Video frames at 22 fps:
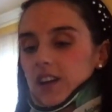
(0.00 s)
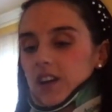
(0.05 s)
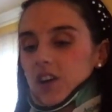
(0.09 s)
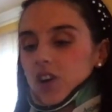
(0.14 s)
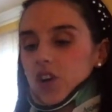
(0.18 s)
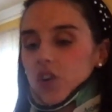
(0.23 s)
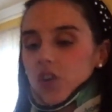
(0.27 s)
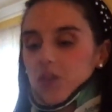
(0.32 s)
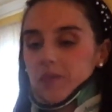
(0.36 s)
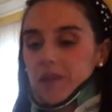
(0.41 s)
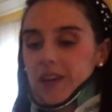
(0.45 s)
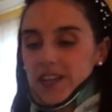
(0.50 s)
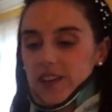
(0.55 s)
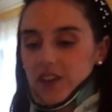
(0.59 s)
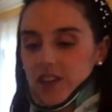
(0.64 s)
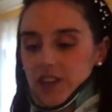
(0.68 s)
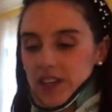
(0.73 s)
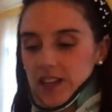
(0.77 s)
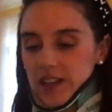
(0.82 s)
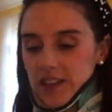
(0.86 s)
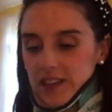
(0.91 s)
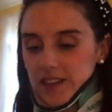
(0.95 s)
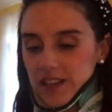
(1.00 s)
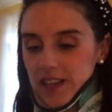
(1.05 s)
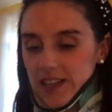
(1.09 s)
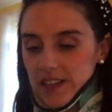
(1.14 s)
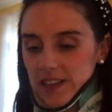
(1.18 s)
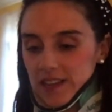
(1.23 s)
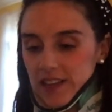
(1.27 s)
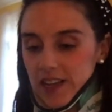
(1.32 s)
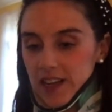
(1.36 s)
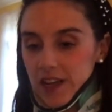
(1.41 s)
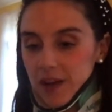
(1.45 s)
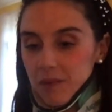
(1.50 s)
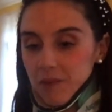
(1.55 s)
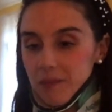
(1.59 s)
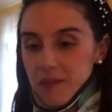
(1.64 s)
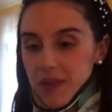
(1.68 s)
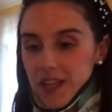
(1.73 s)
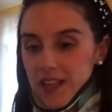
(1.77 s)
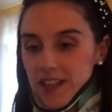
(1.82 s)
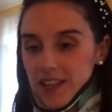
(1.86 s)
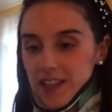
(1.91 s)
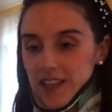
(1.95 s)
Oh my goodness, it's like a
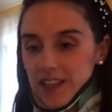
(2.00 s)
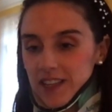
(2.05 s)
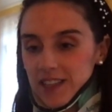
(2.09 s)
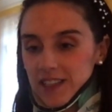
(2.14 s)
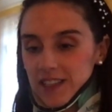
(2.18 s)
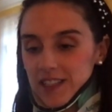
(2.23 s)
million